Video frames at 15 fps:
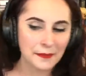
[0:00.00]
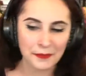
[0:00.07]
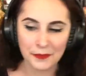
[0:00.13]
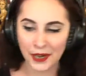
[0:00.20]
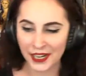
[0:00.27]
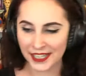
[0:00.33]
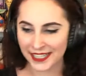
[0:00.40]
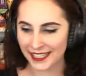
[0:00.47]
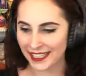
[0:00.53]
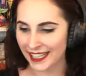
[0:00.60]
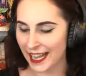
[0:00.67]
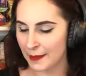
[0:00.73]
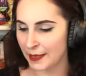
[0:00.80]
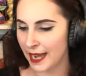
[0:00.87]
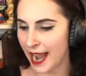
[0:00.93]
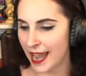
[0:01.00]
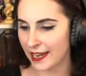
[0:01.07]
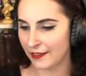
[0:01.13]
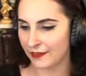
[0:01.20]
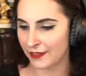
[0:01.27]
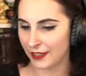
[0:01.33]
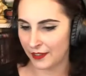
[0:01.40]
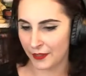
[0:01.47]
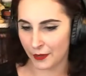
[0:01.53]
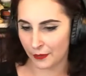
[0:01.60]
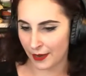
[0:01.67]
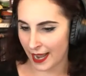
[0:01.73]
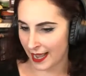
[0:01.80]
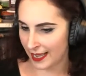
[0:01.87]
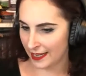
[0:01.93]
Personally, I'm kind of feeling the
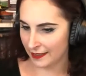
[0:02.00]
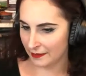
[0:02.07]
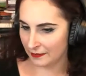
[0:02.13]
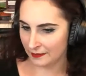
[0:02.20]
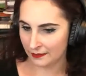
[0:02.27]
red.